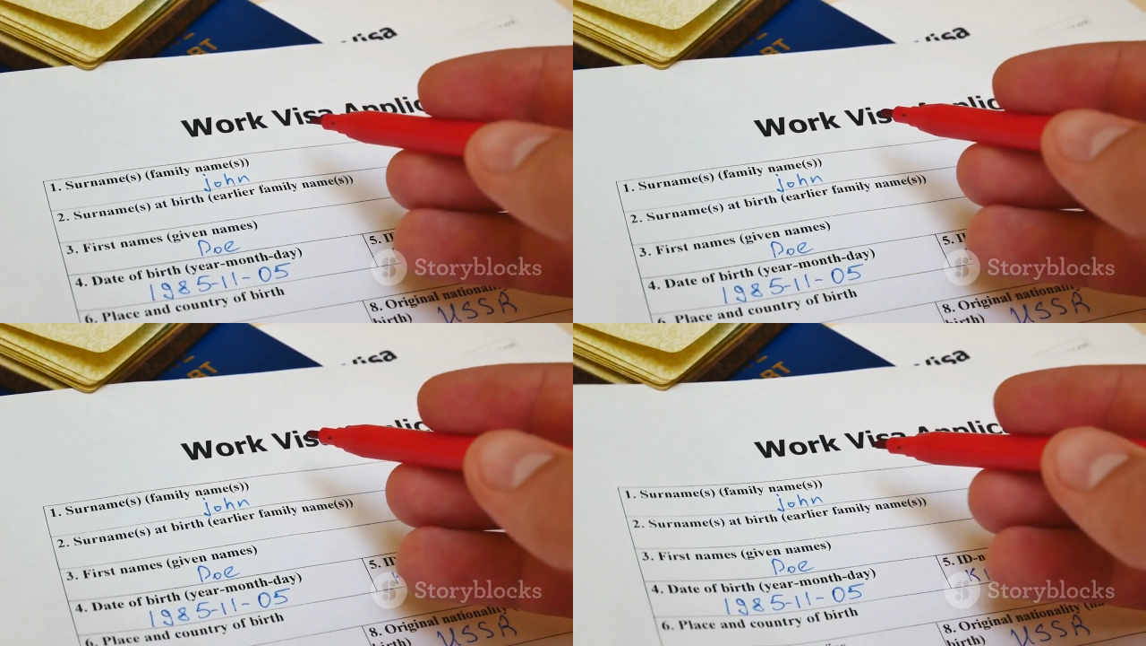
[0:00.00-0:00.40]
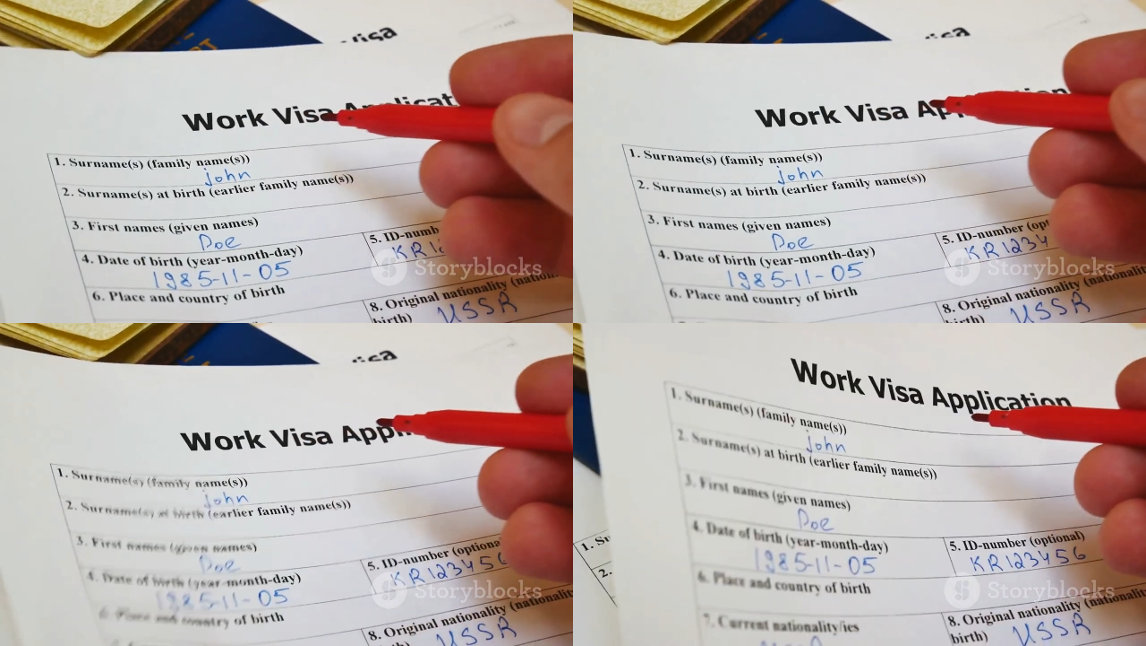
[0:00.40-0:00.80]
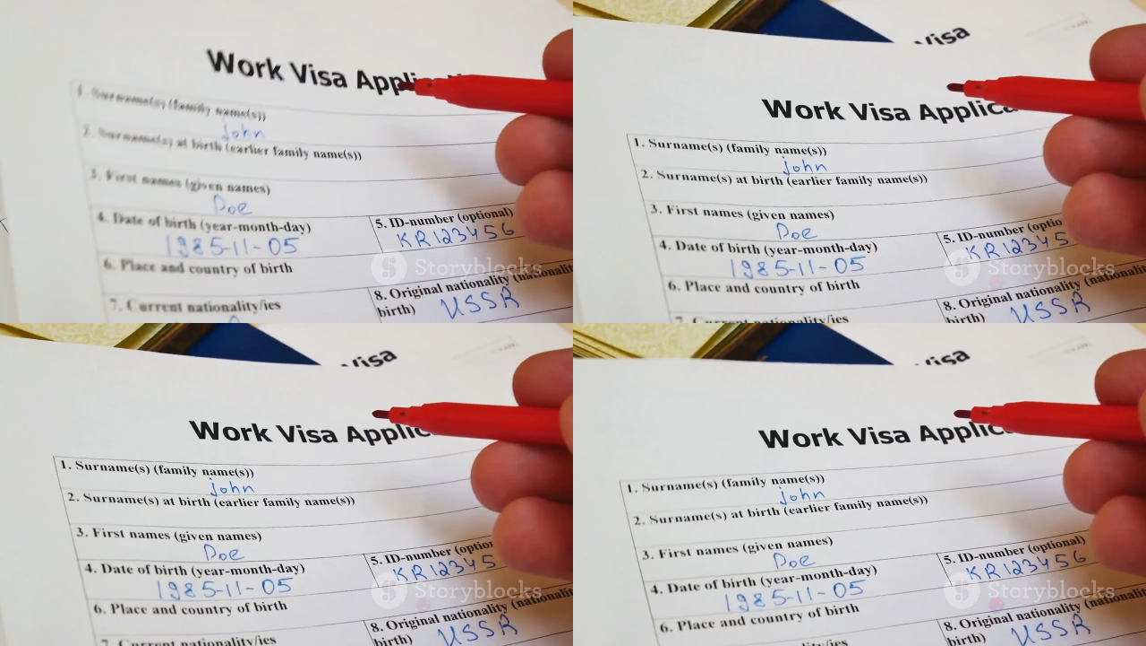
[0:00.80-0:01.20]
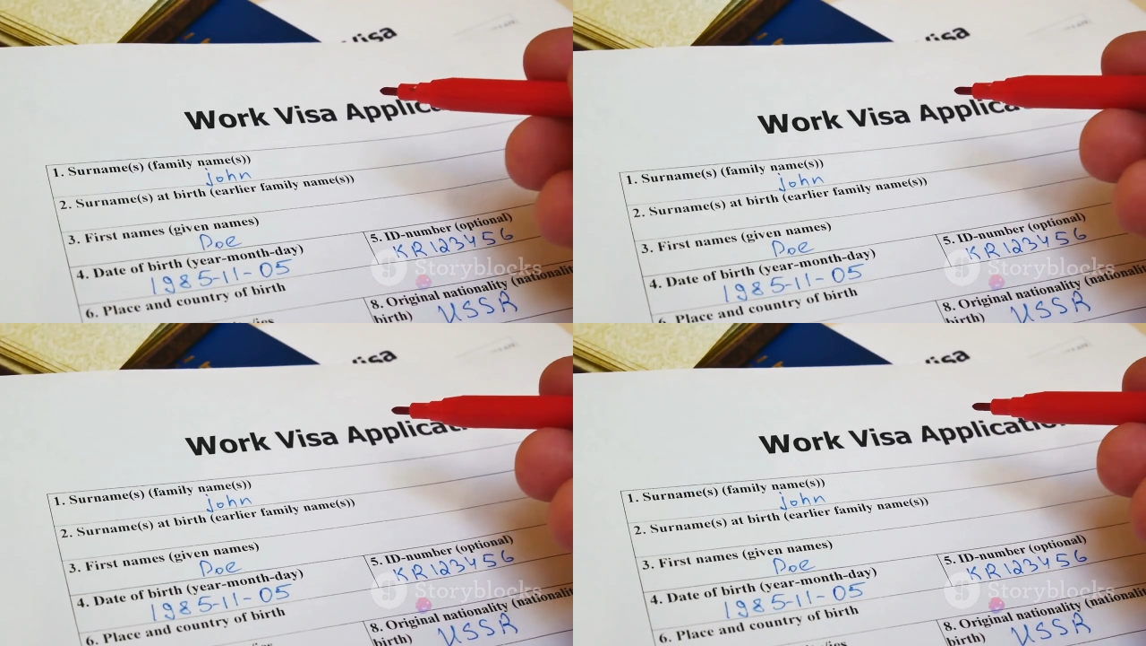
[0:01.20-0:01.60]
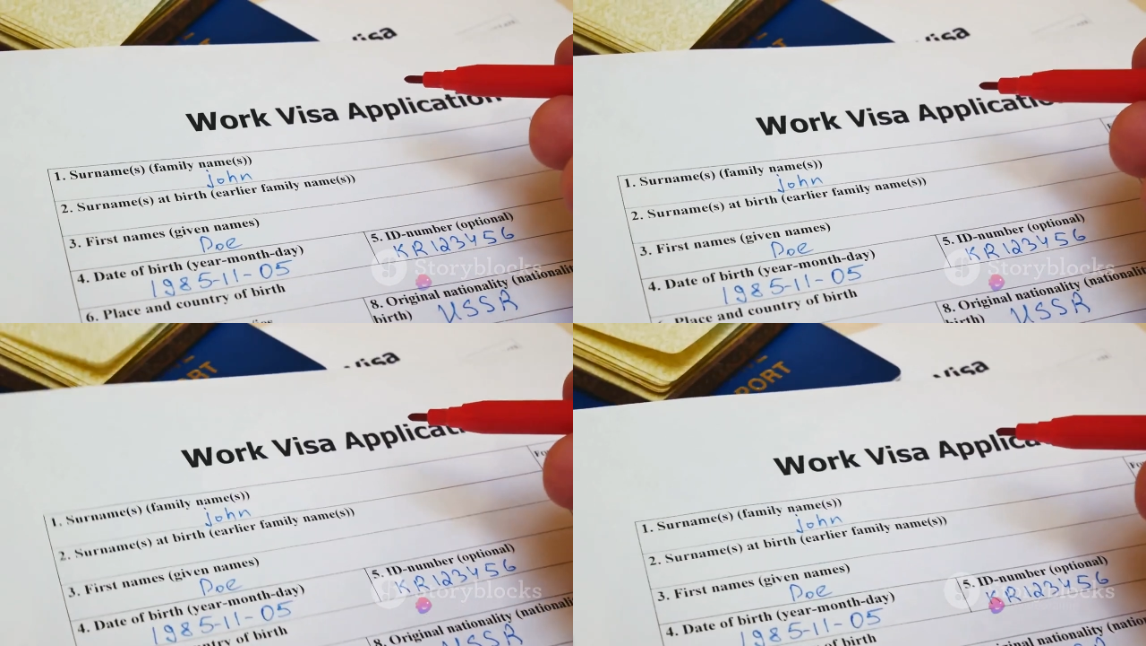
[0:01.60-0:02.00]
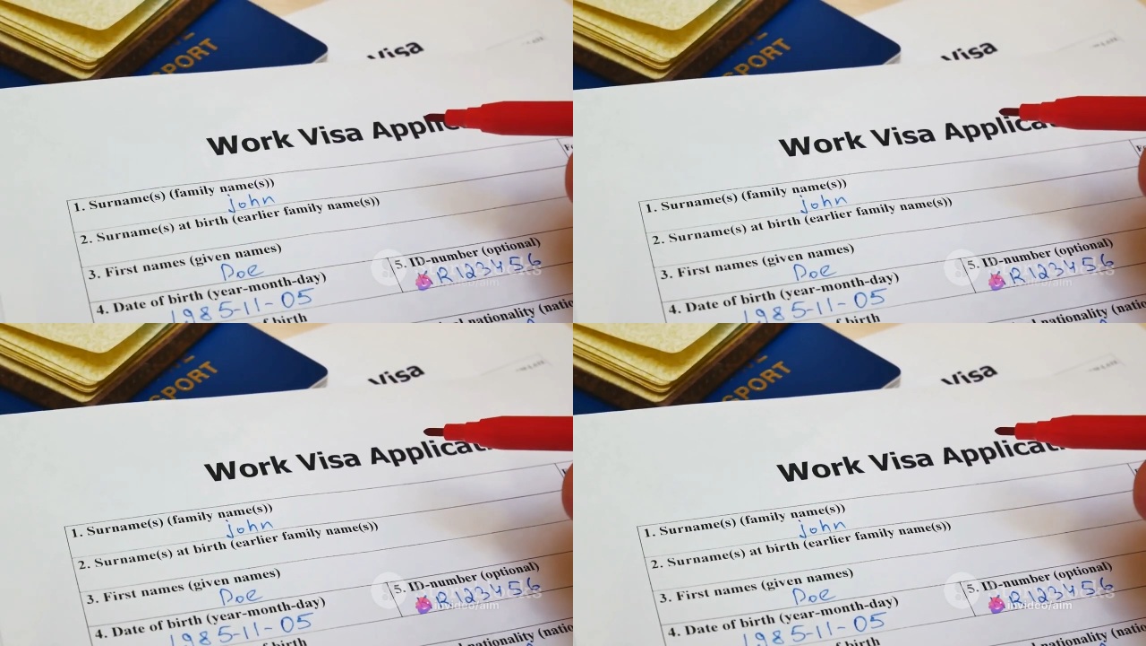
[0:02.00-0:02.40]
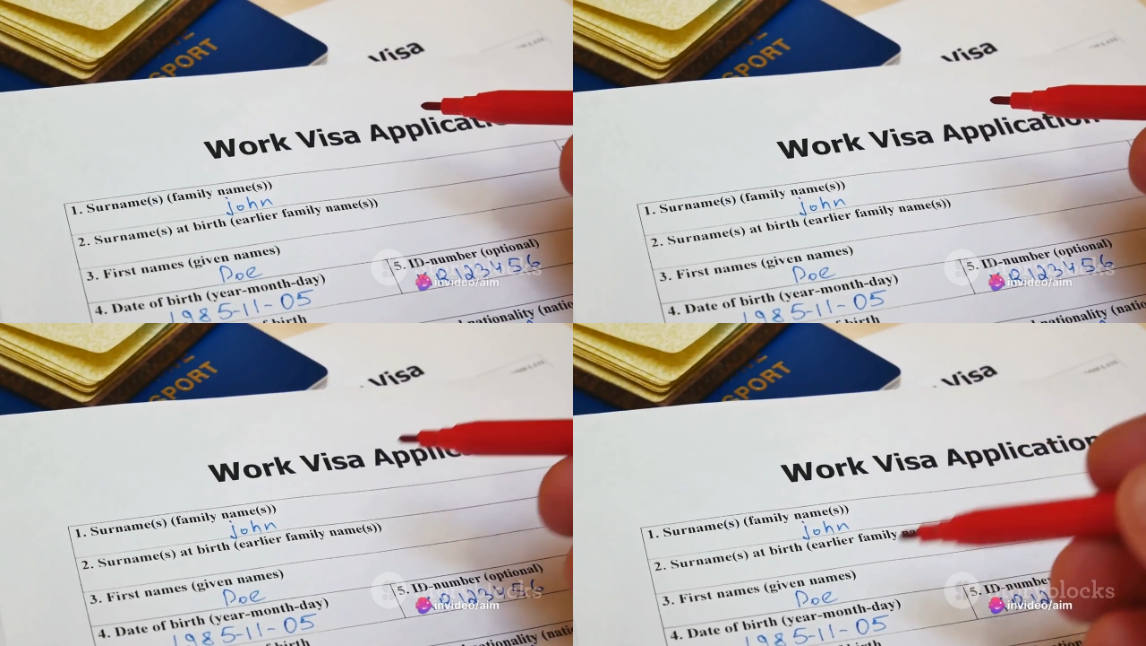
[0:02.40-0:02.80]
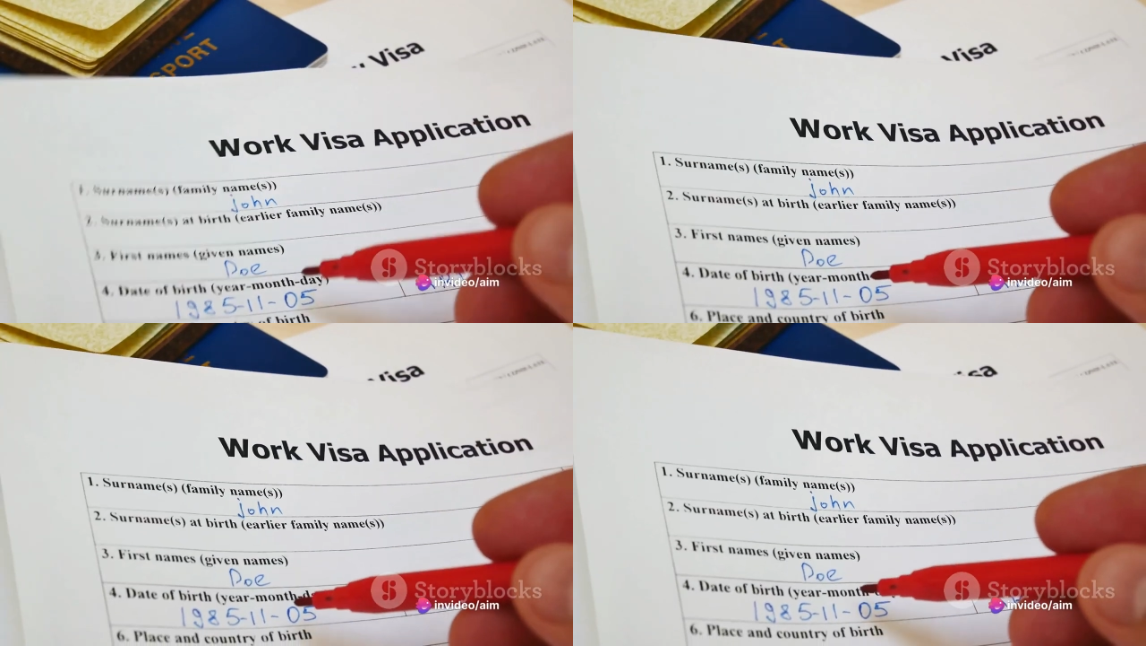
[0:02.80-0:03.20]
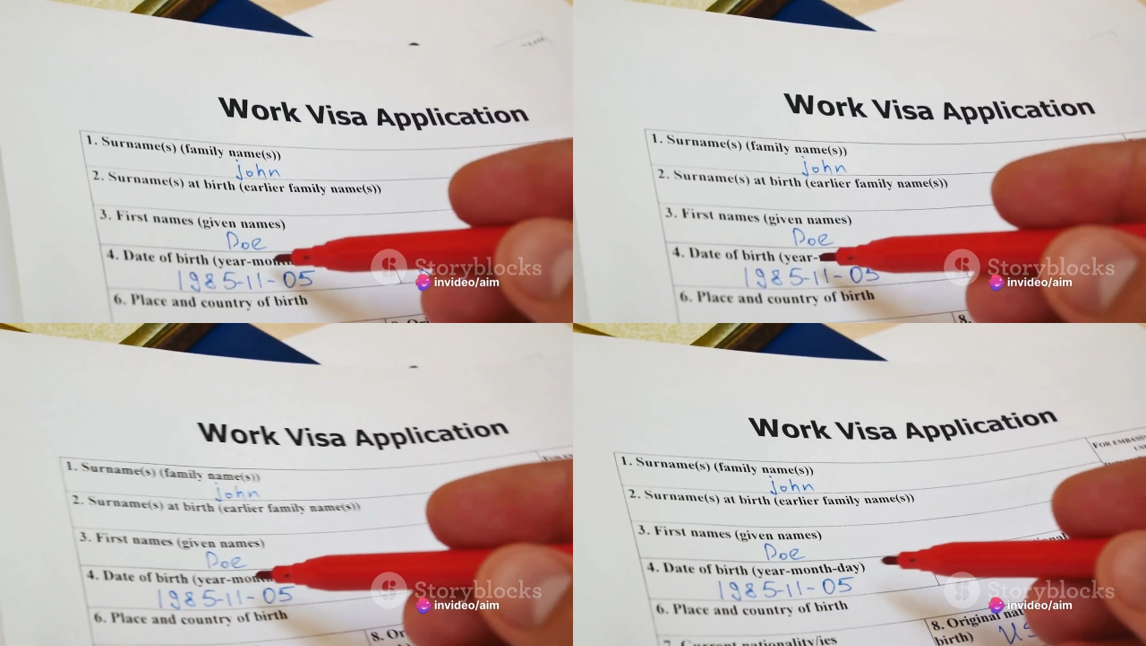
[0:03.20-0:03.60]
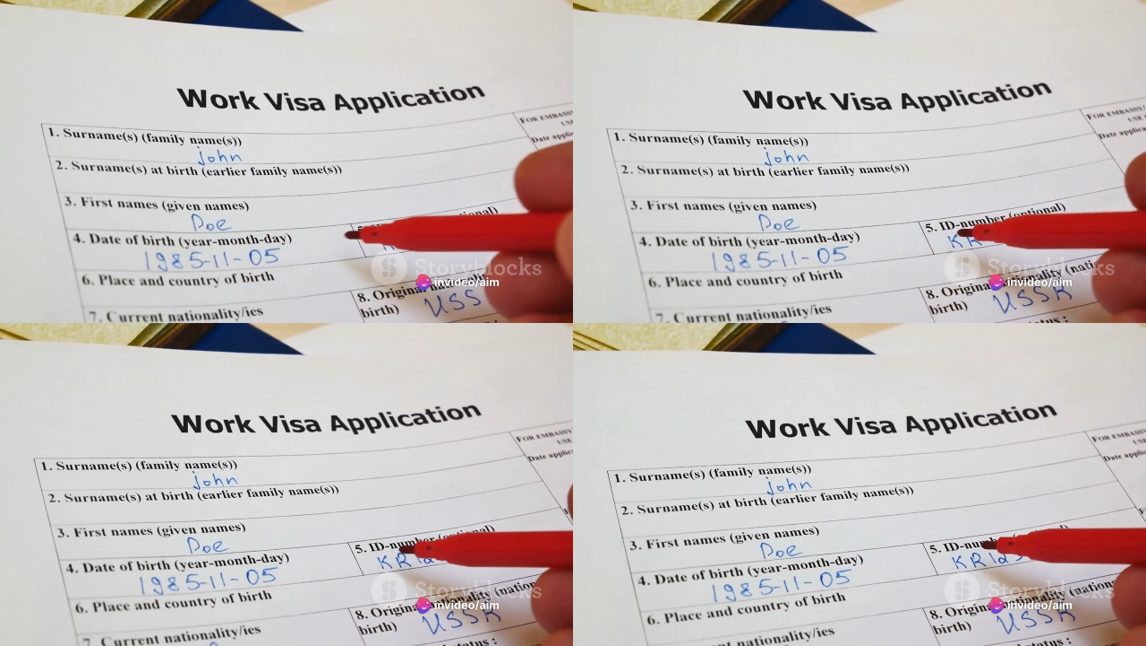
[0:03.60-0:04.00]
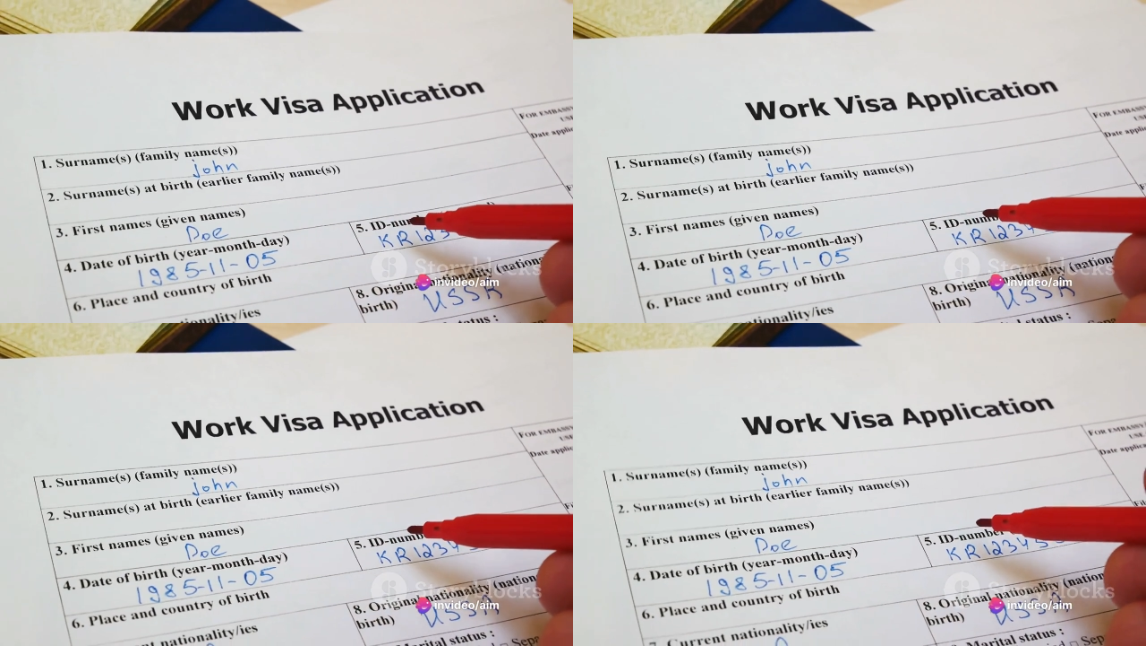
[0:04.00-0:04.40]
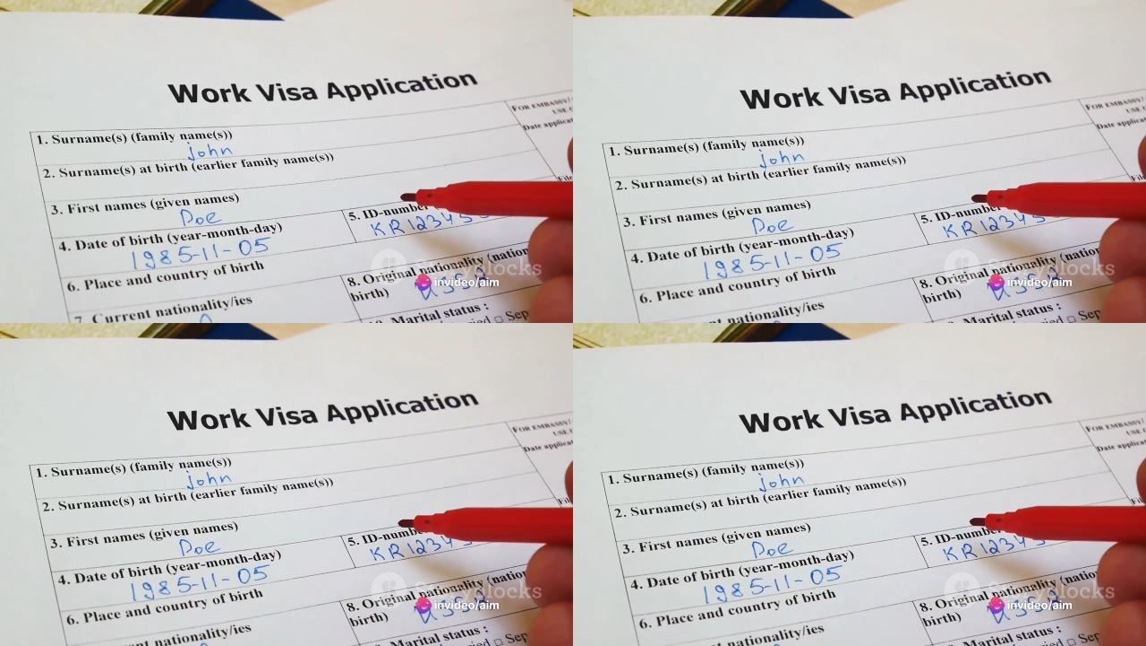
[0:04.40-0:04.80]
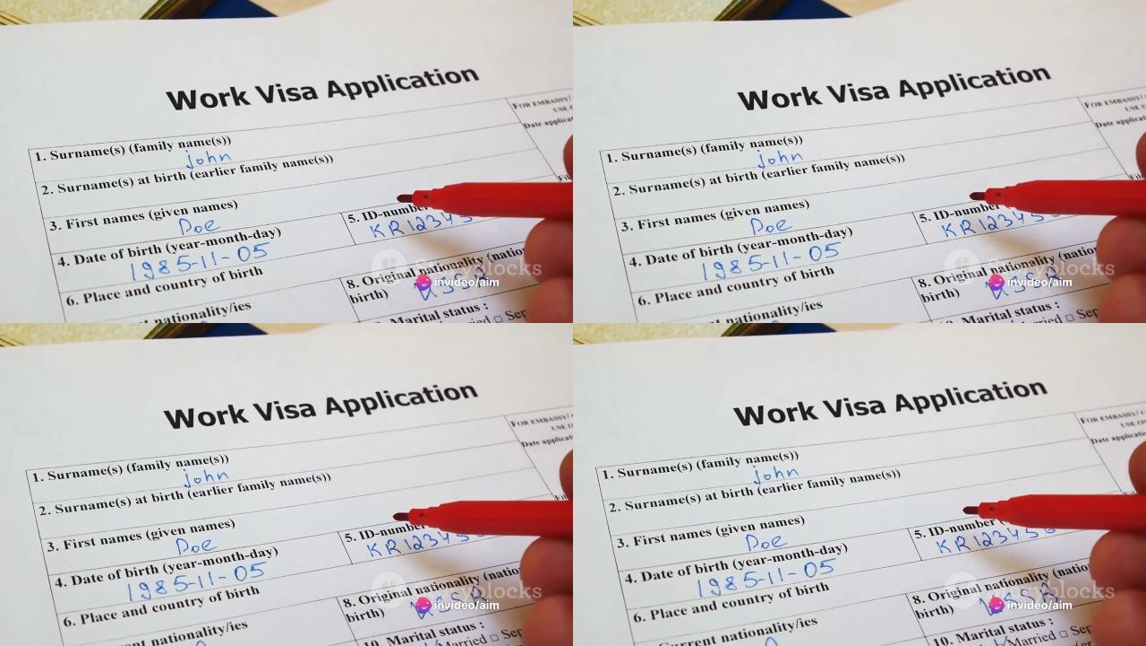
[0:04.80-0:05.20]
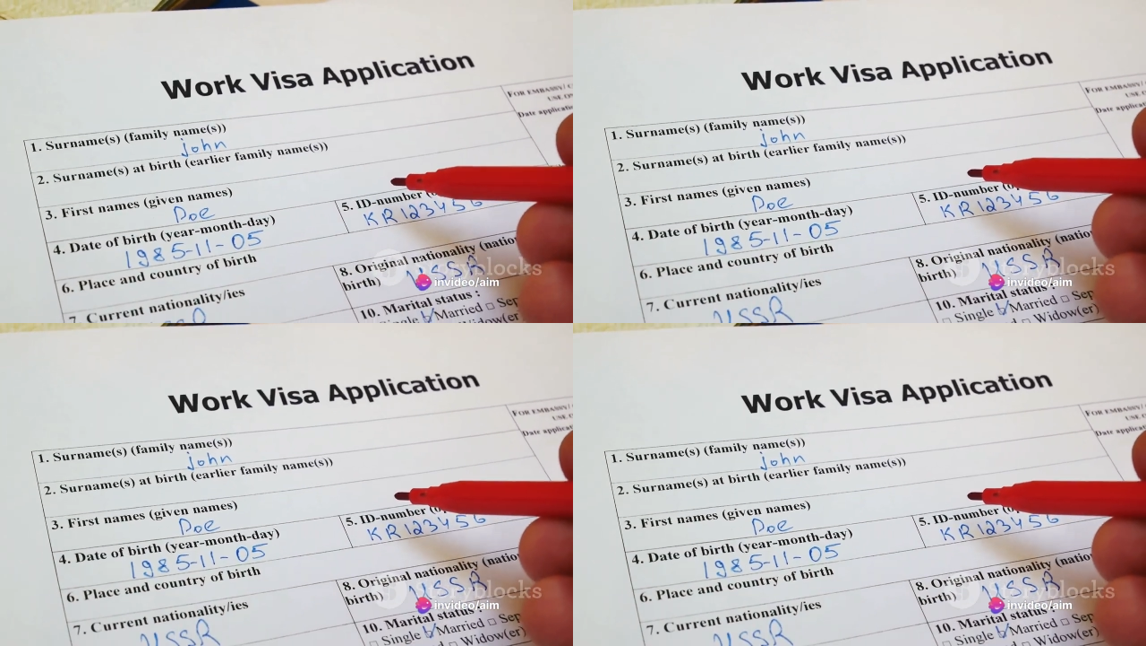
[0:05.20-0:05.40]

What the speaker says: Nobody's mouth can be seen.